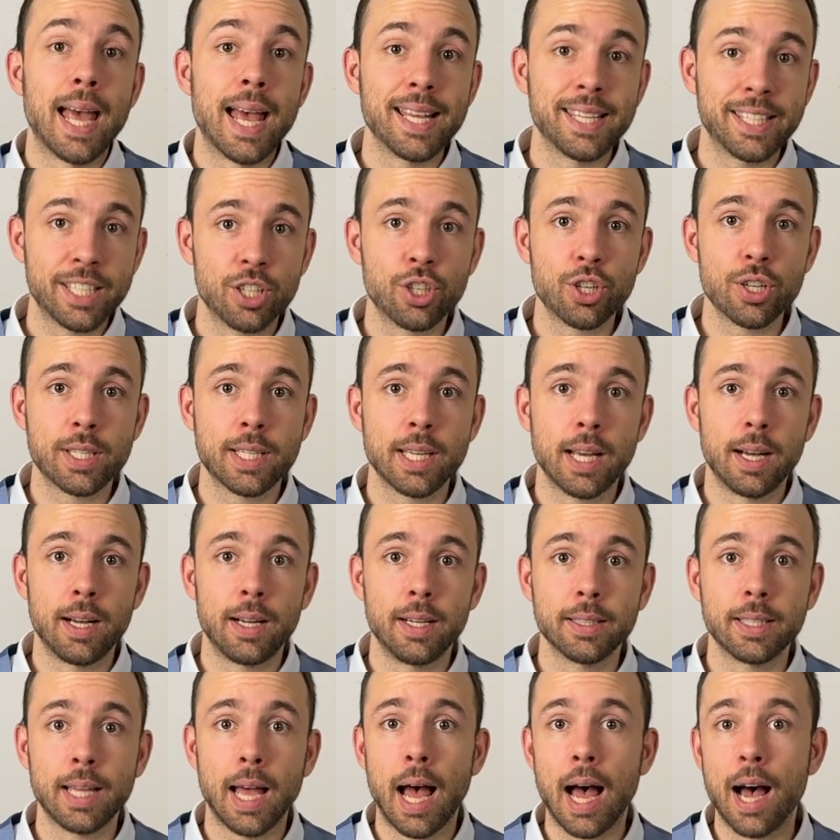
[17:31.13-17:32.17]
as a
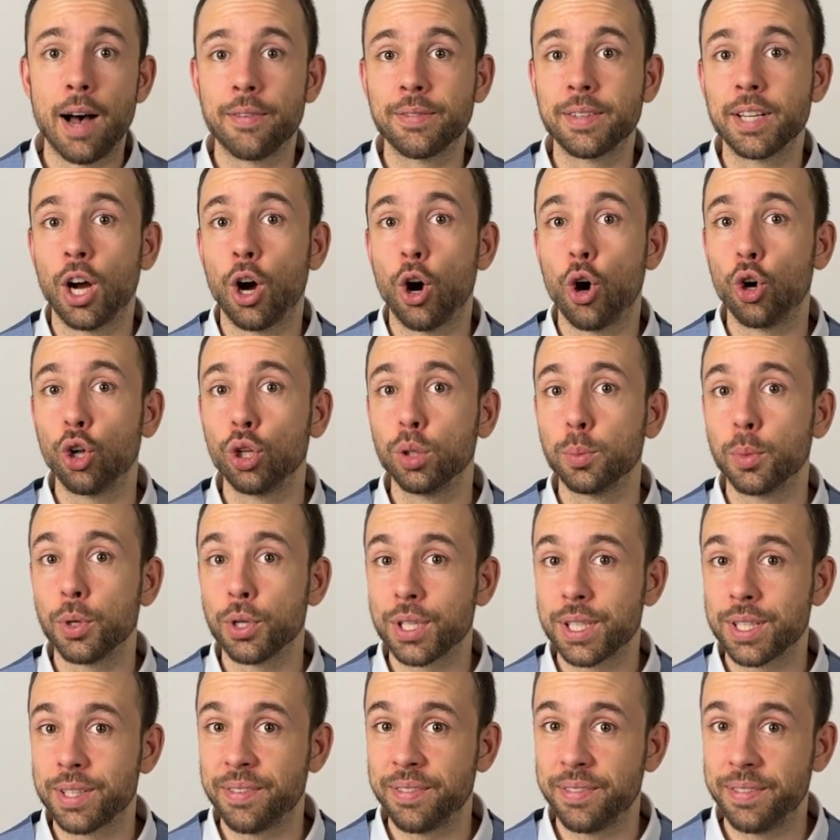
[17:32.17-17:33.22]
result, after
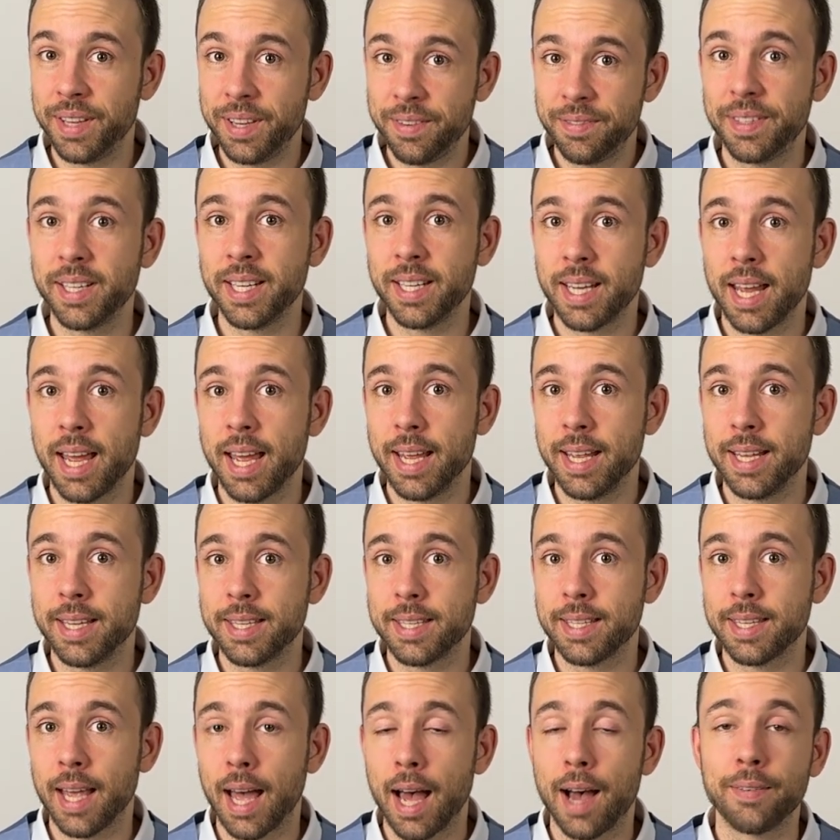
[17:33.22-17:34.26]
almost 50
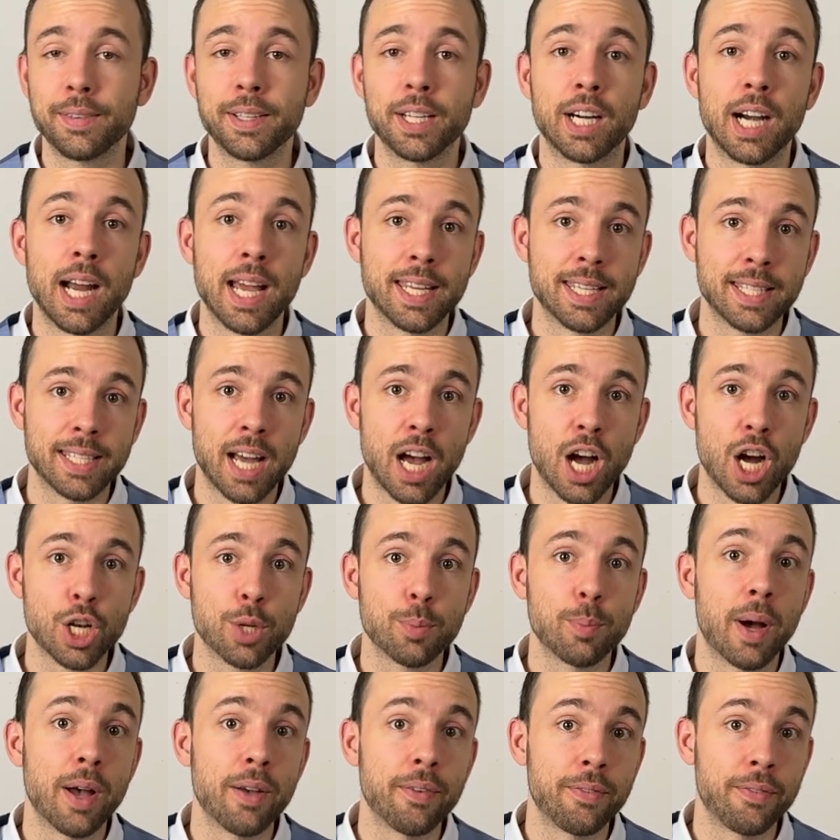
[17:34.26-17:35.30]
days after I
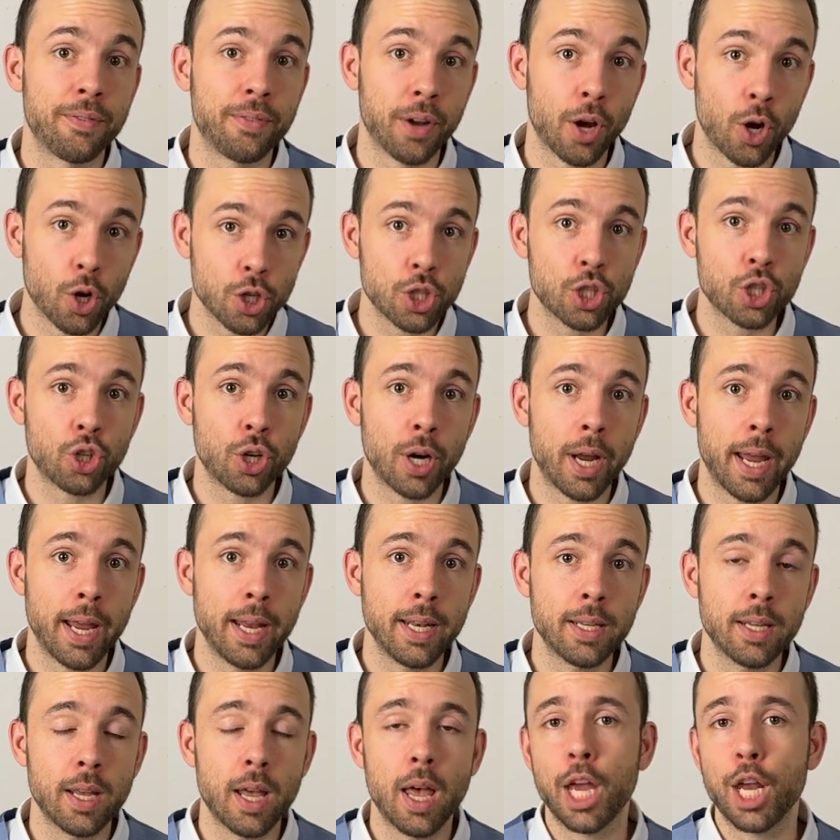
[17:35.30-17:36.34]
start my first
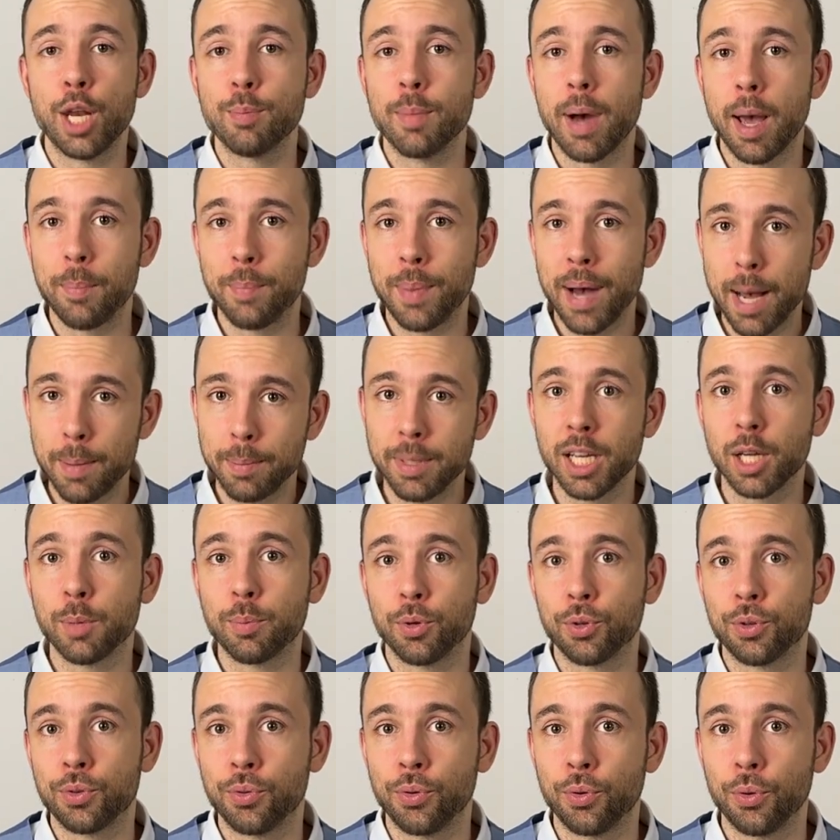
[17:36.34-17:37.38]
trade in my public
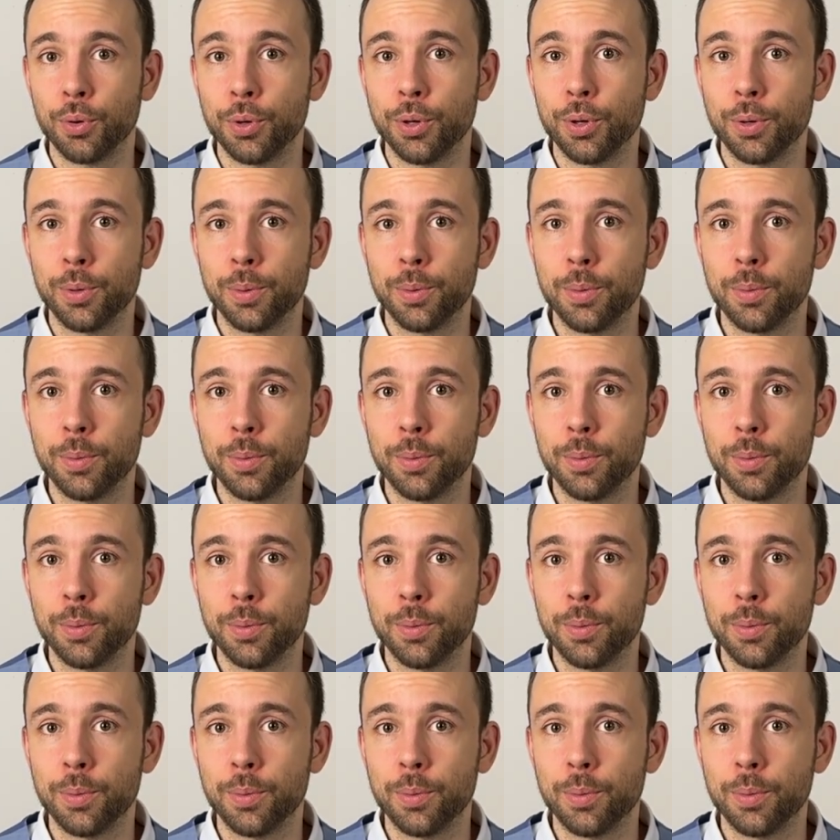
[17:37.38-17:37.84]
portfolio,